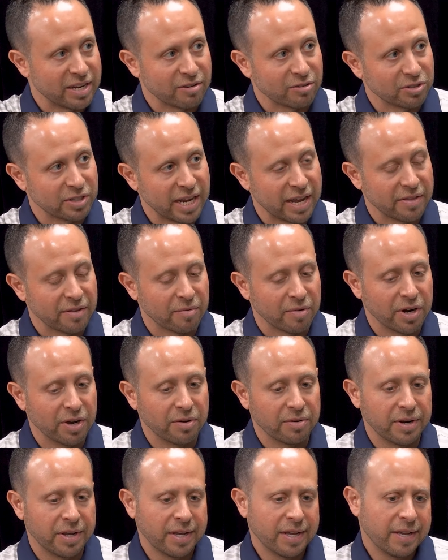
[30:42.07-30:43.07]
years down the
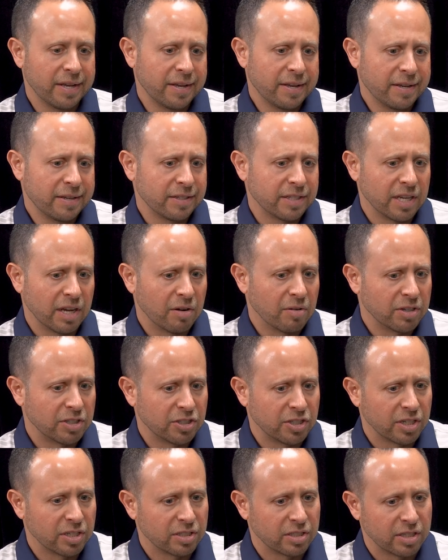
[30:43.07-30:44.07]
road. So it's
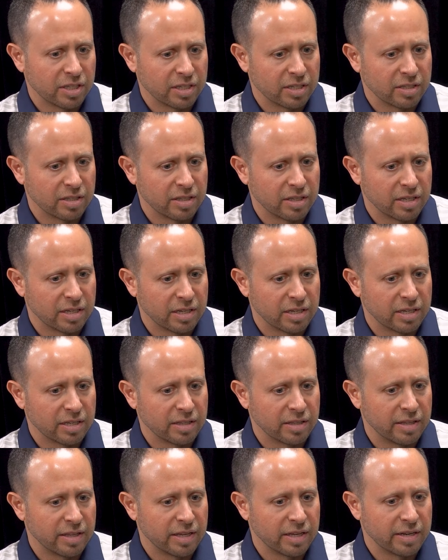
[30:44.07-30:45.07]
just
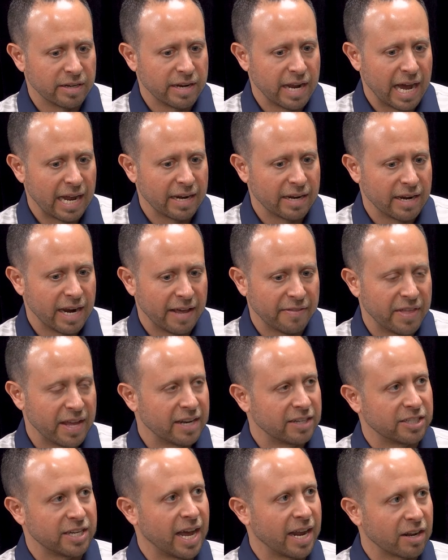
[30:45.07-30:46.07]
the not
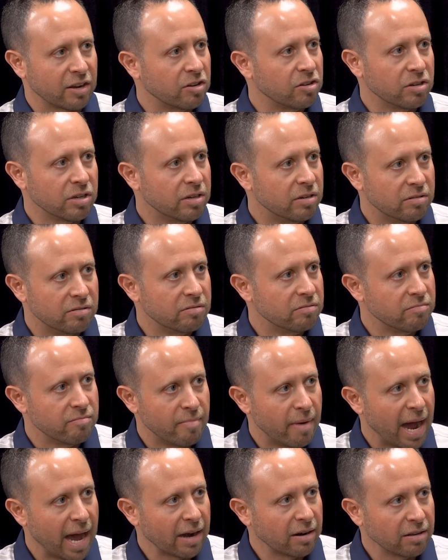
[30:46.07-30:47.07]
that it's not a good
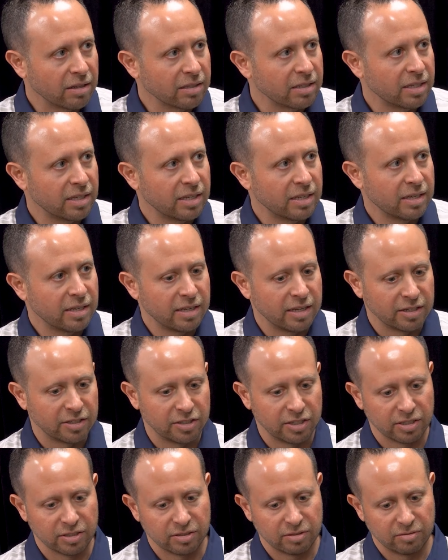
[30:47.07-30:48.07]
model. It's
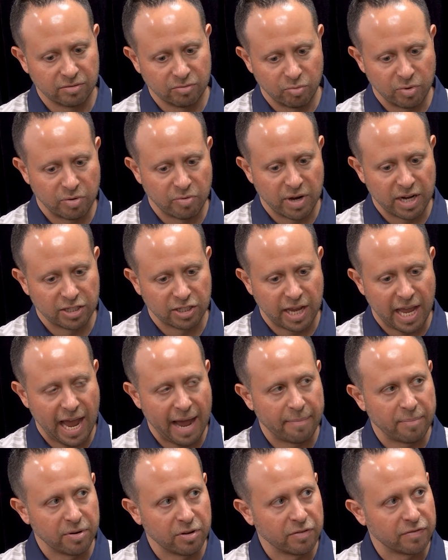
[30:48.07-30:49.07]
just we raise
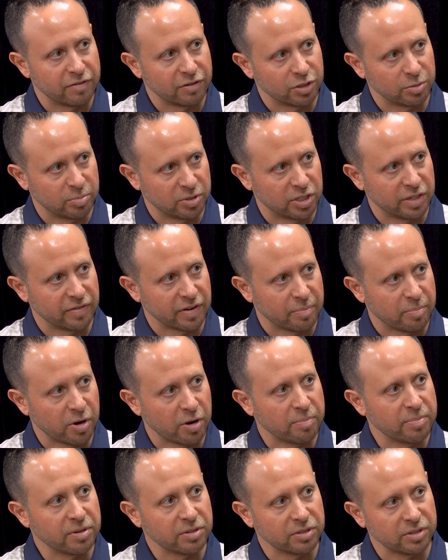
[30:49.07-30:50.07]
capital for a specific
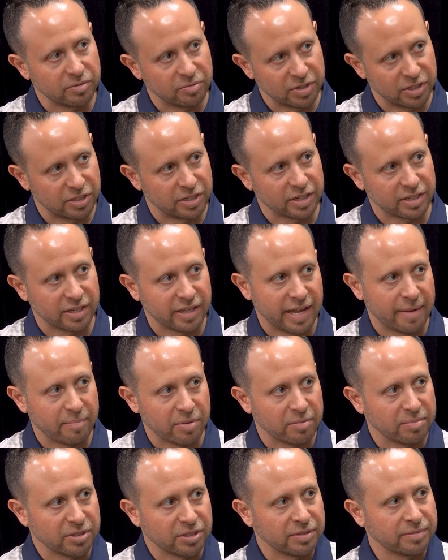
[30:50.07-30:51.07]
purpose and we stick to that
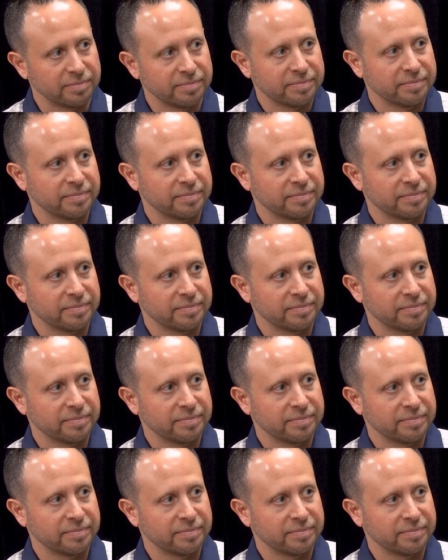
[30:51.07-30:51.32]
purpose.